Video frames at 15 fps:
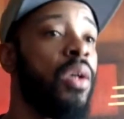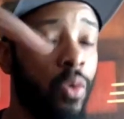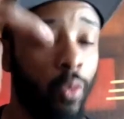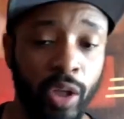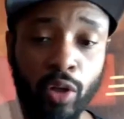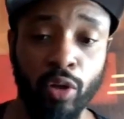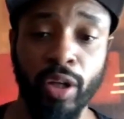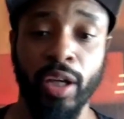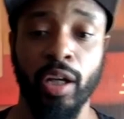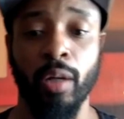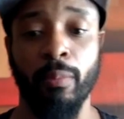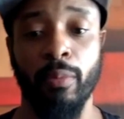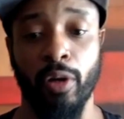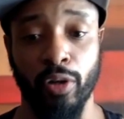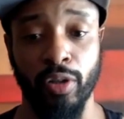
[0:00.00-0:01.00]
we're going to get up
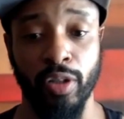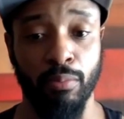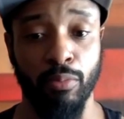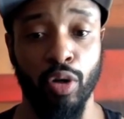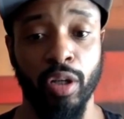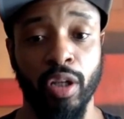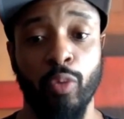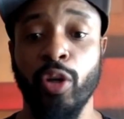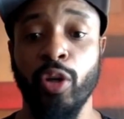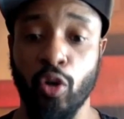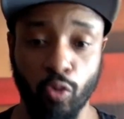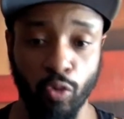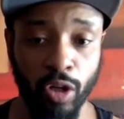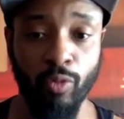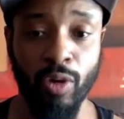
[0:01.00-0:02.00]
early in the morning. We're going
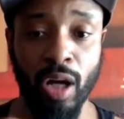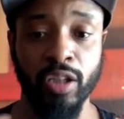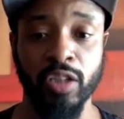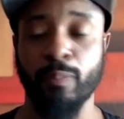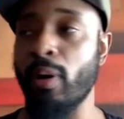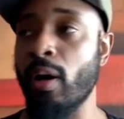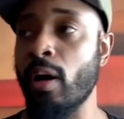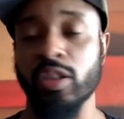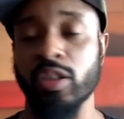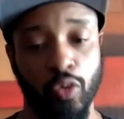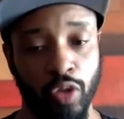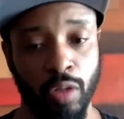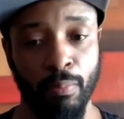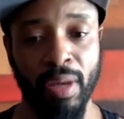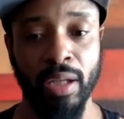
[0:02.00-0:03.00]
to run around this park so we
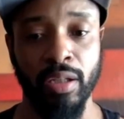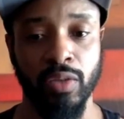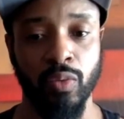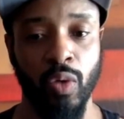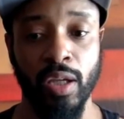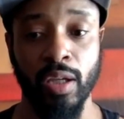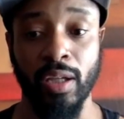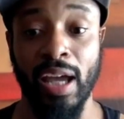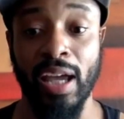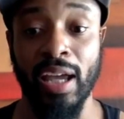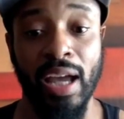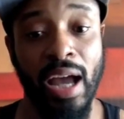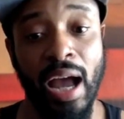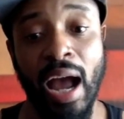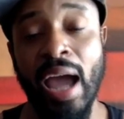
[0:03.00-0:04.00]
can make this weight. Like,
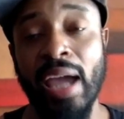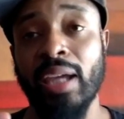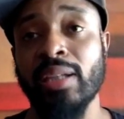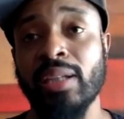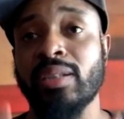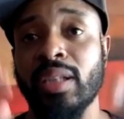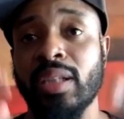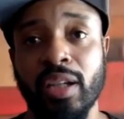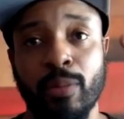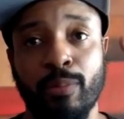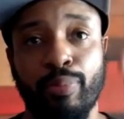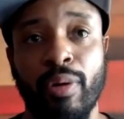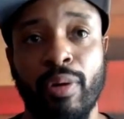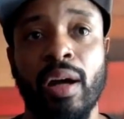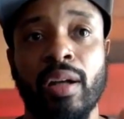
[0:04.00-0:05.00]
I can sit here
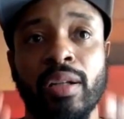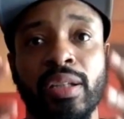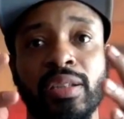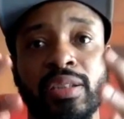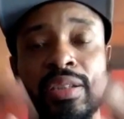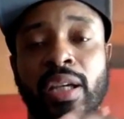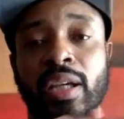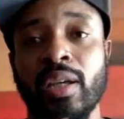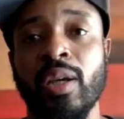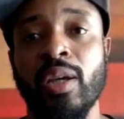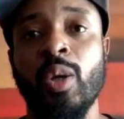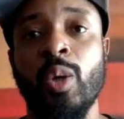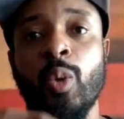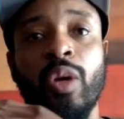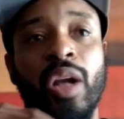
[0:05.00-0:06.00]
proudly and say,
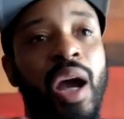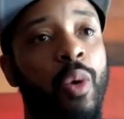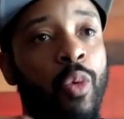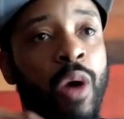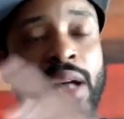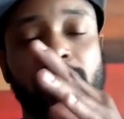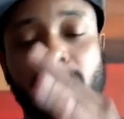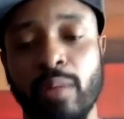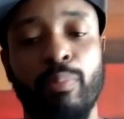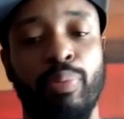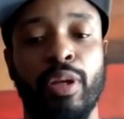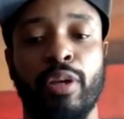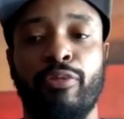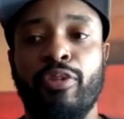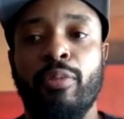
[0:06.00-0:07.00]
when I watched them
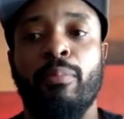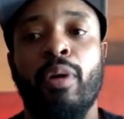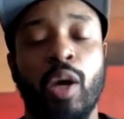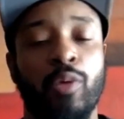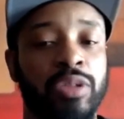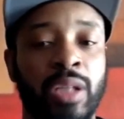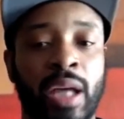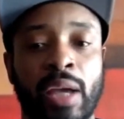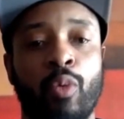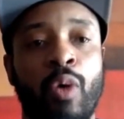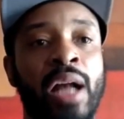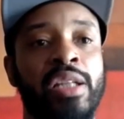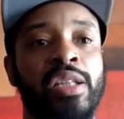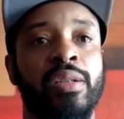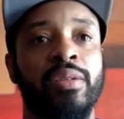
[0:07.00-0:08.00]
play football, it was like
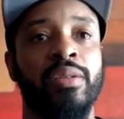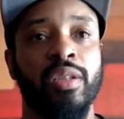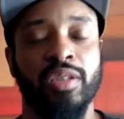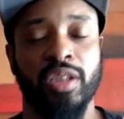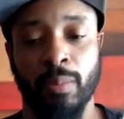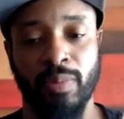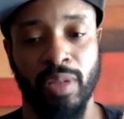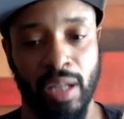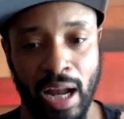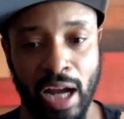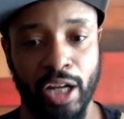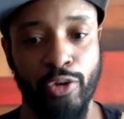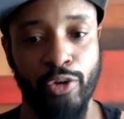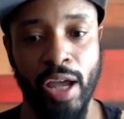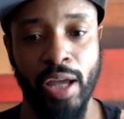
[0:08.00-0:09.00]
watching something that I
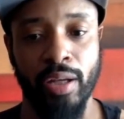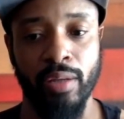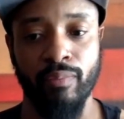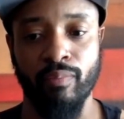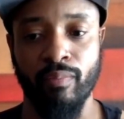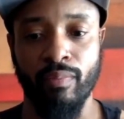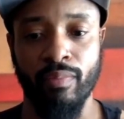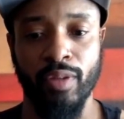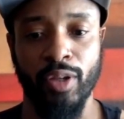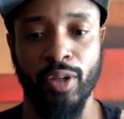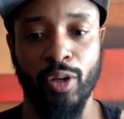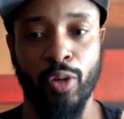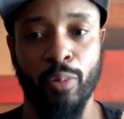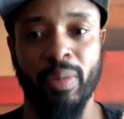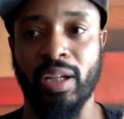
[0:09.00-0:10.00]
created,
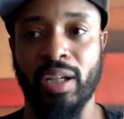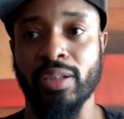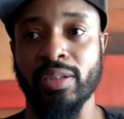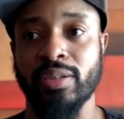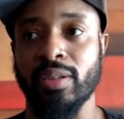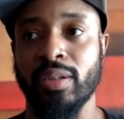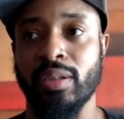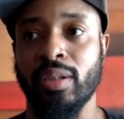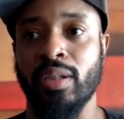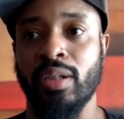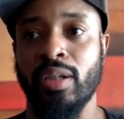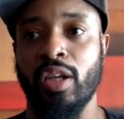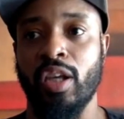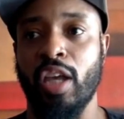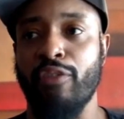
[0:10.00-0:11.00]
because
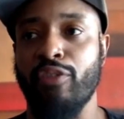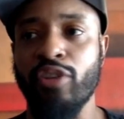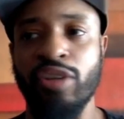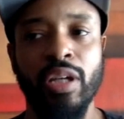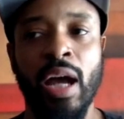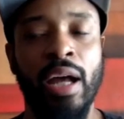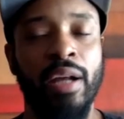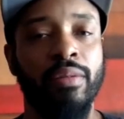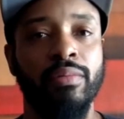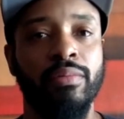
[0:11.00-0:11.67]
if you're not